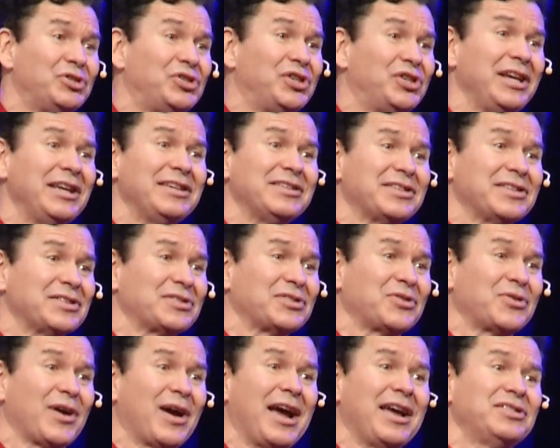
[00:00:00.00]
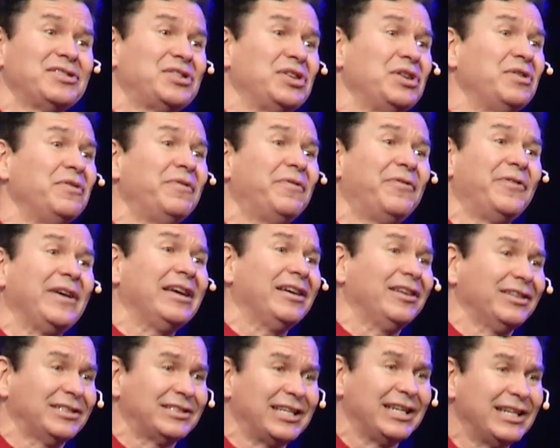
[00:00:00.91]
Jesus Christ you
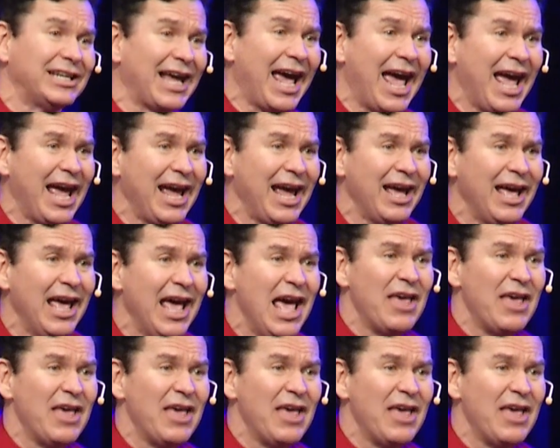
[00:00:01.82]
feel today,